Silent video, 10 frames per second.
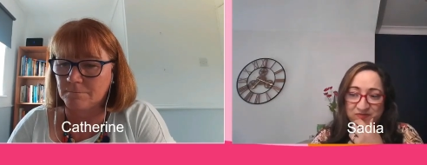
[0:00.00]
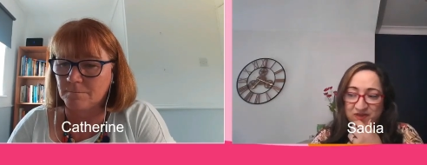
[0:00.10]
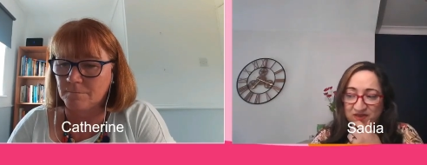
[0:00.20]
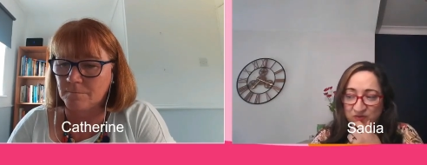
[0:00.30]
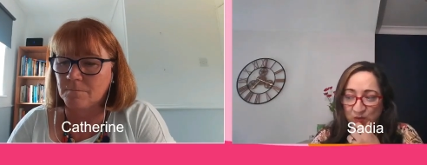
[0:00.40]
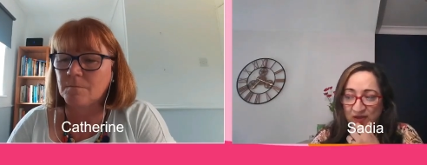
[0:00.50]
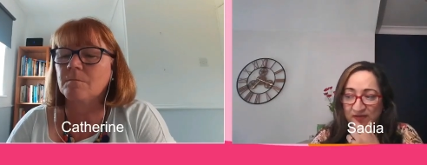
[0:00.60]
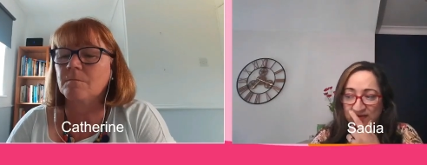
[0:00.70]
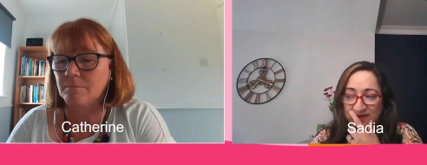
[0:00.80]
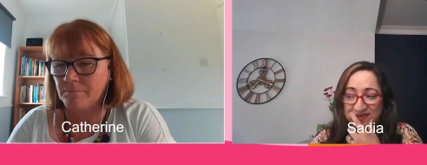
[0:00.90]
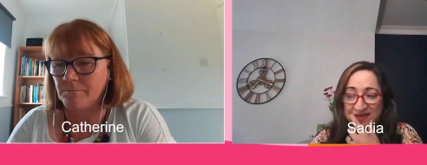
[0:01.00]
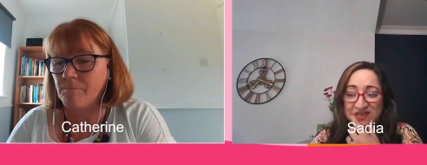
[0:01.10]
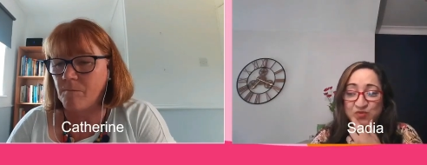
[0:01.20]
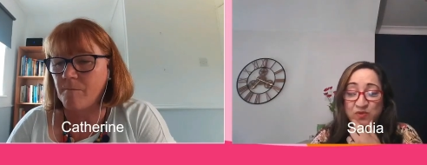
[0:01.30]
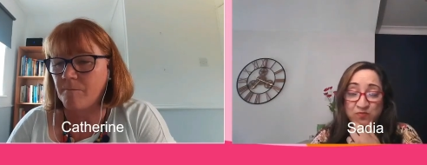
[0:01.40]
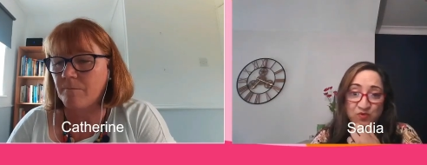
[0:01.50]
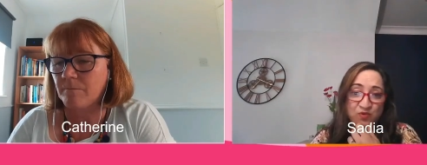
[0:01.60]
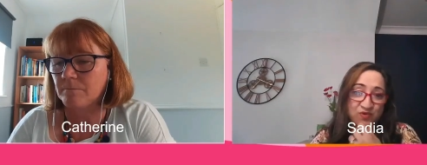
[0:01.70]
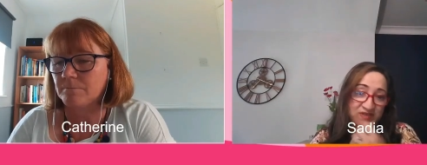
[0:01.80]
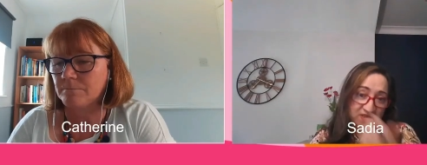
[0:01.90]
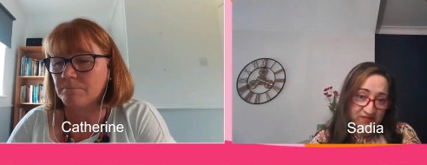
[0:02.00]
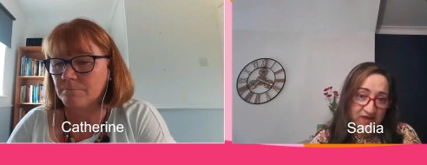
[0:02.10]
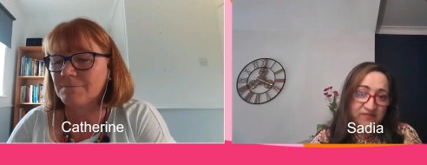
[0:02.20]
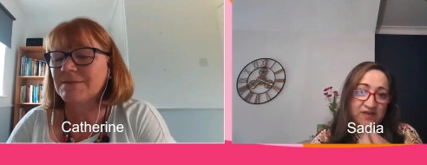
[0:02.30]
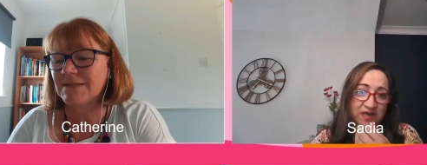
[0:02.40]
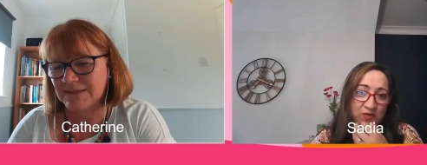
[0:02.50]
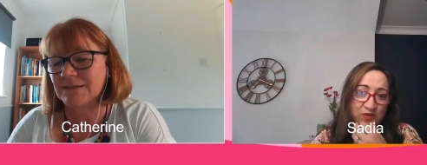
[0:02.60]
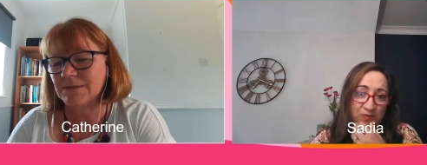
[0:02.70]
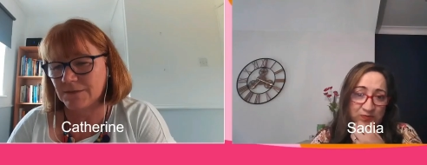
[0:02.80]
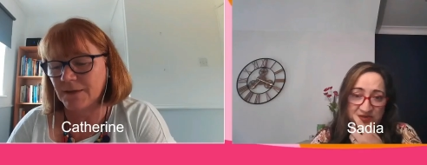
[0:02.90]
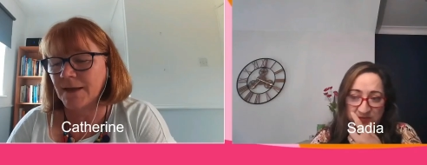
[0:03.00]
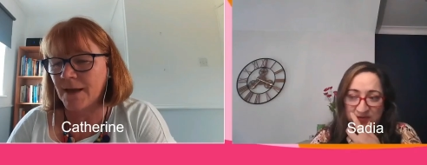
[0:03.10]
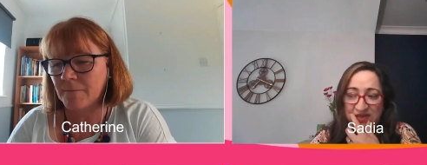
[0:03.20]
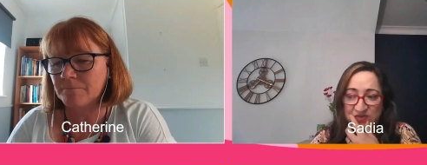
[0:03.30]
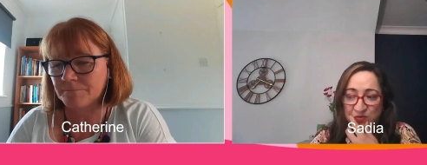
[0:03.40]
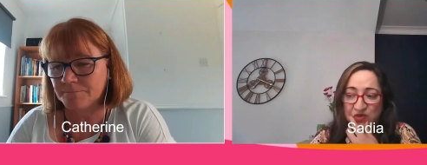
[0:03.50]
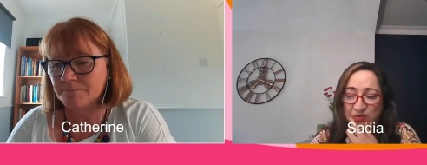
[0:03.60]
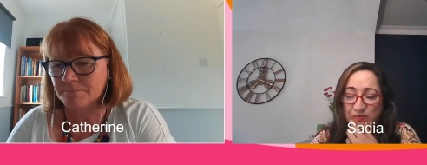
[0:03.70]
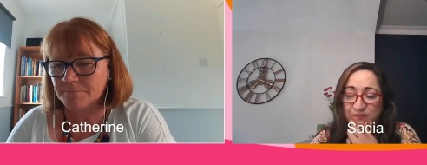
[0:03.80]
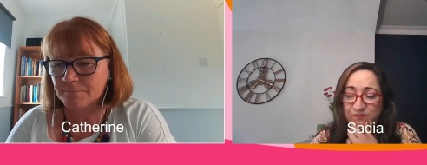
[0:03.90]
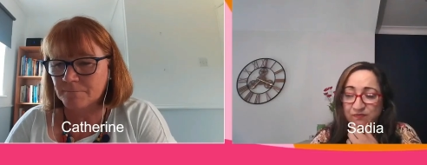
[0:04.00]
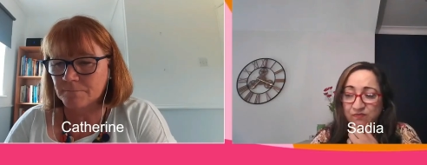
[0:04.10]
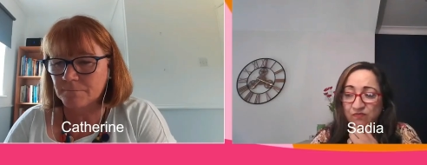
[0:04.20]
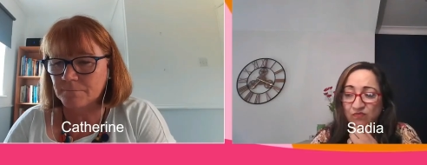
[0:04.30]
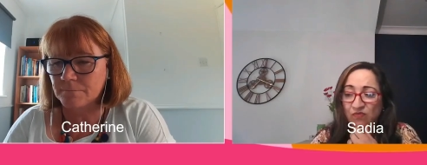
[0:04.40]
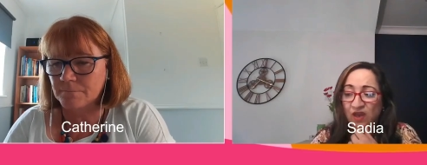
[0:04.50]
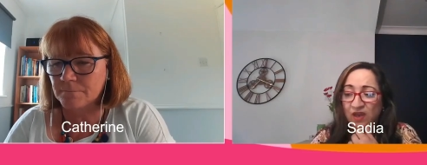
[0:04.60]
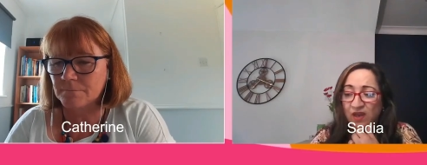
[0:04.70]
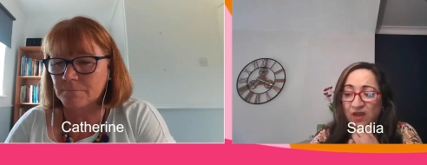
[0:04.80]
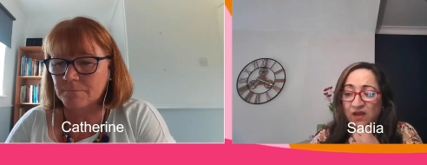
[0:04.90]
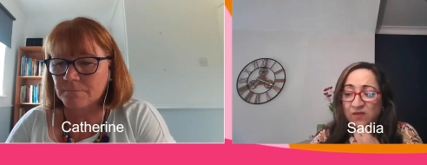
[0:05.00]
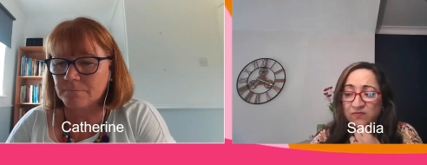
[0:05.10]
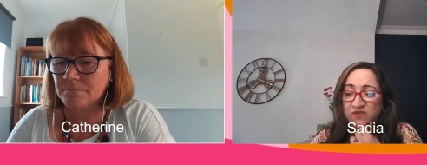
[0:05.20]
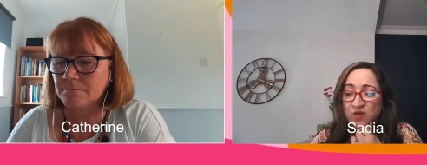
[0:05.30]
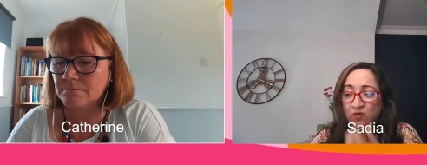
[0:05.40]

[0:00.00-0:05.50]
Speaker 1: Late presentation of symptoms as well is linked with poorer survival outcomes, yeah. as you know.